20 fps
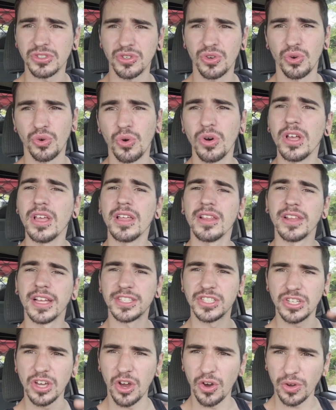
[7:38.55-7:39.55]
Cool.
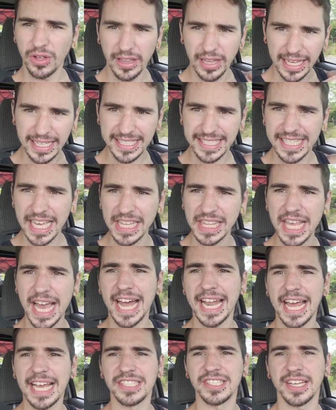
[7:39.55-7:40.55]
Let's go, like, set
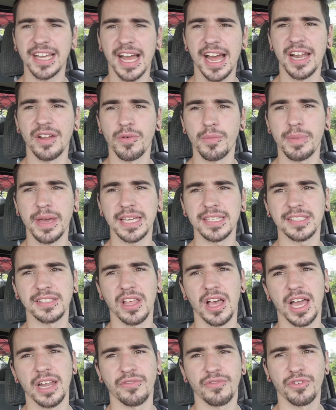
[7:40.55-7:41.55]
that as a kind of a
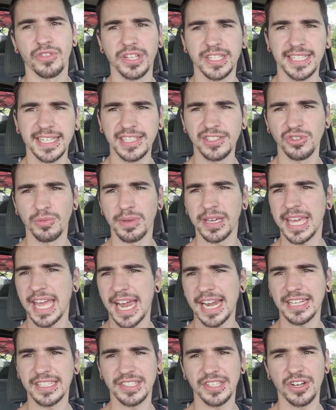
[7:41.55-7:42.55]
baseline. For the diesel
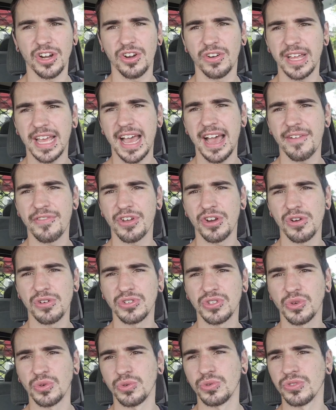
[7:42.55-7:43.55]
mechanics that already have their own
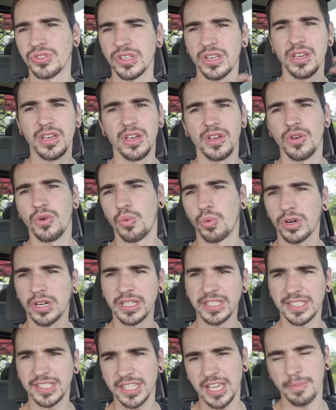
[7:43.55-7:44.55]
tools, we're
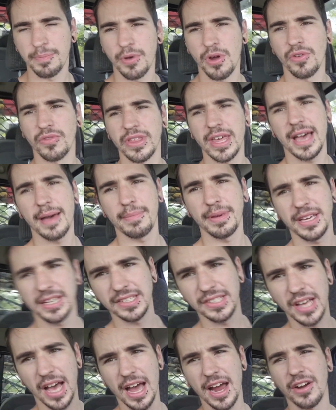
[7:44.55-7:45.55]
gonna skip over that
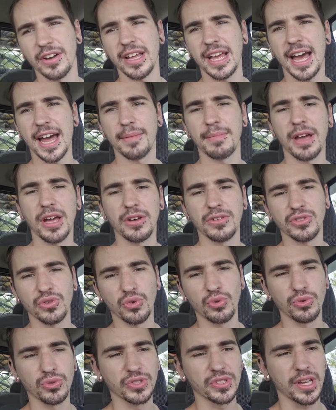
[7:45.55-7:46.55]
because I already had my own
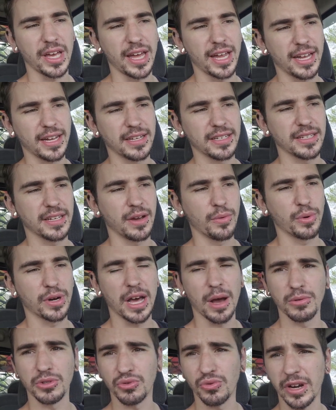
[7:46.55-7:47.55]
tools, and when I
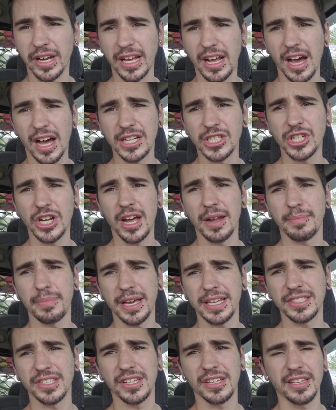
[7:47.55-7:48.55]
was running Hotshot,
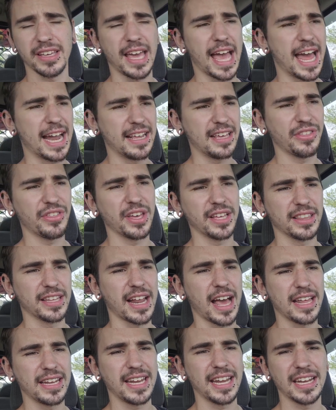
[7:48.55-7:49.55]
basically anything that
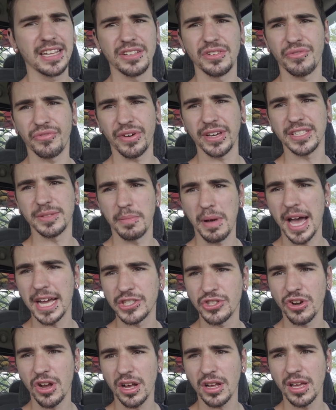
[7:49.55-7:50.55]
I needed to fix my
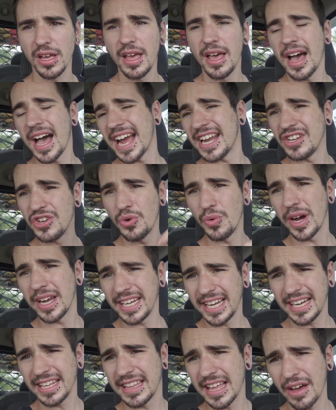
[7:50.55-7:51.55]
truck, I knew I
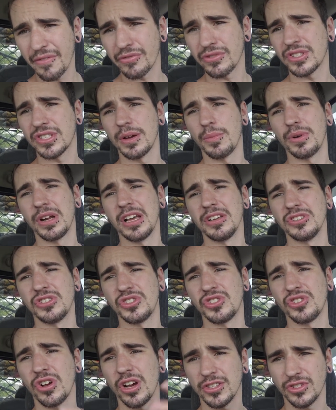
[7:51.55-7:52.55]
needed that for someone else's
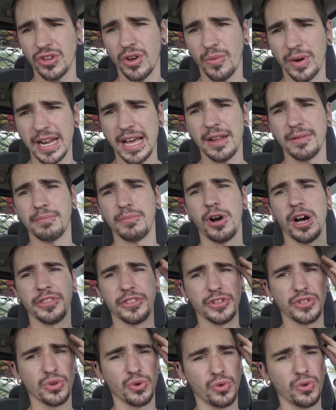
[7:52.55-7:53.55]
truck, so I went out and bought the
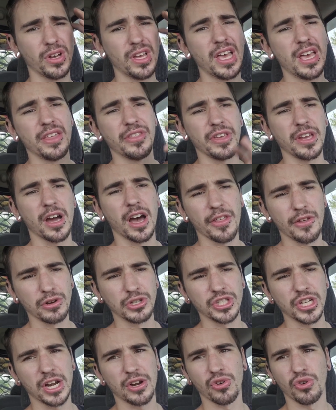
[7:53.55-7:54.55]
tool. The other
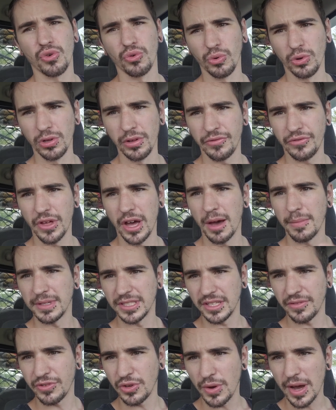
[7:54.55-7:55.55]
general rule of thumb is
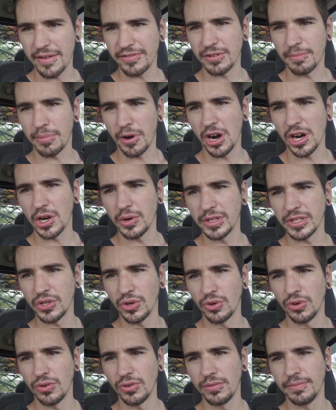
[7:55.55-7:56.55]
if you have to borrow a
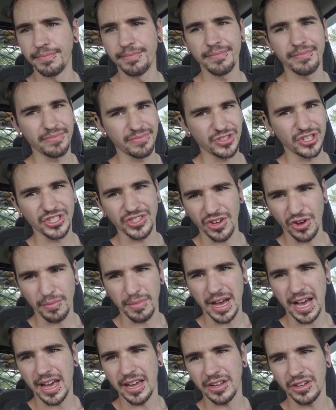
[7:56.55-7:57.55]
tool, just go
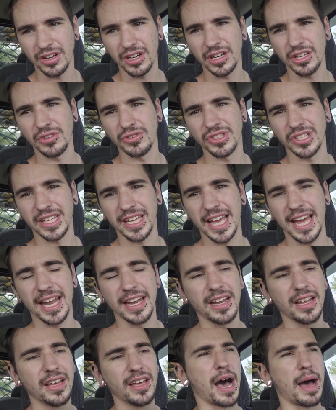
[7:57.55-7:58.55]
buy it, you're gonna use it
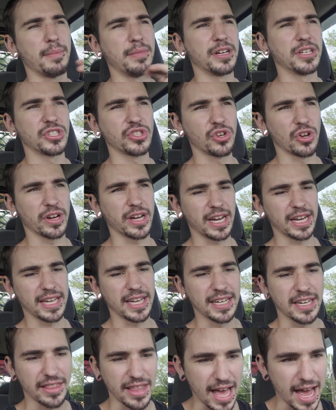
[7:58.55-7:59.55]
again. I'm gonna start getting
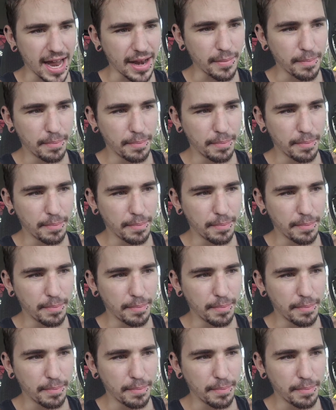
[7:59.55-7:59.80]
into that.